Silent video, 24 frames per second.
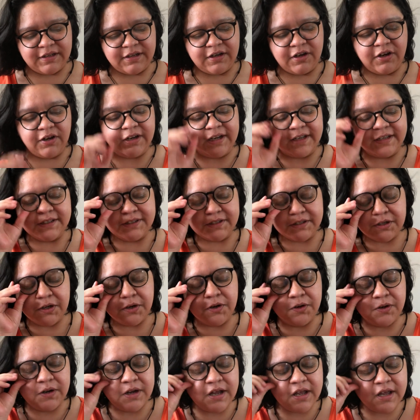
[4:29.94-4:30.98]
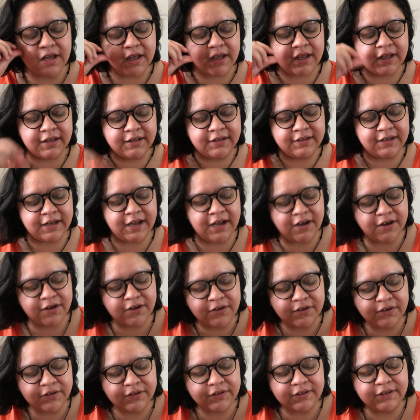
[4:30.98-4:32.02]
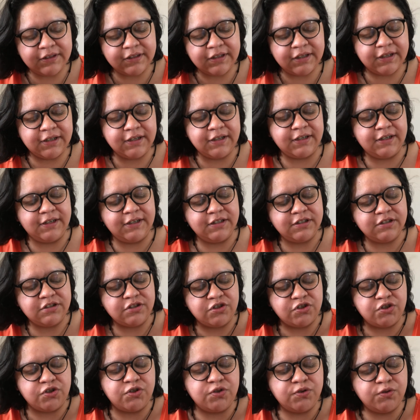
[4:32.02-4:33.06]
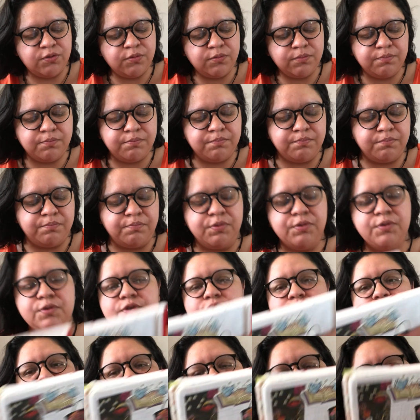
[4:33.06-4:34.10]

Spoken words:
Okay, so now the June Bujo